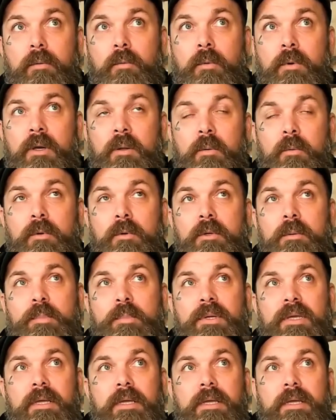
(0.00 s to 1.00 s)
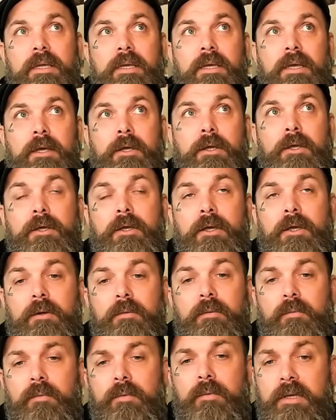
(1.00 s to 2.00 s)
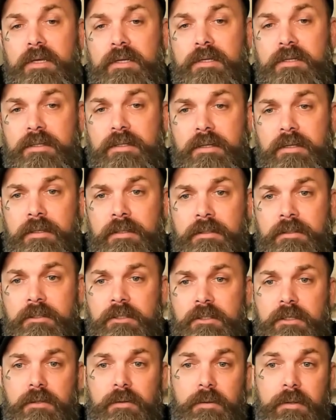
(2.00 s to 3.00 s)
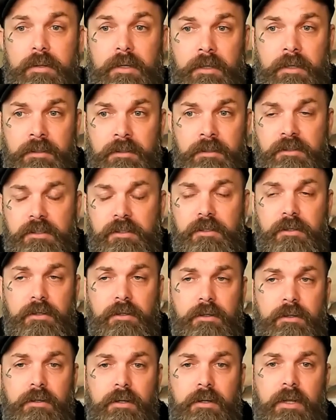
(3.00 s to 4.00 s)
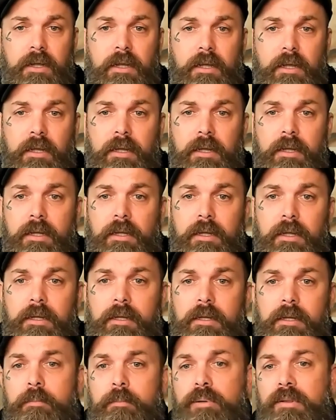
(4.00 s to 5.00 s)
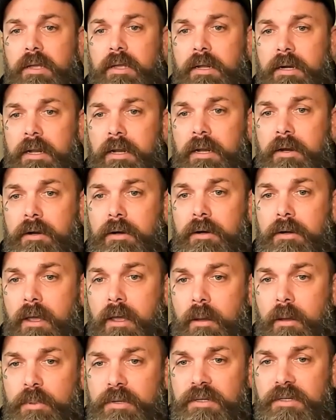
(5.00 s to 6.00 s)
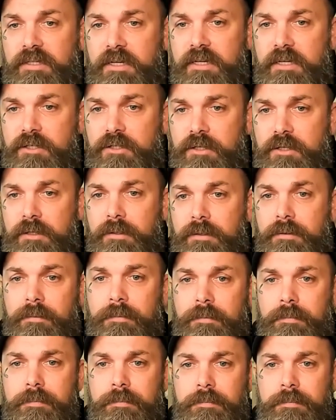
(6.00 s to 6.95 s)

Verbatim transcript: What would be a good reason to enter a plein air competition?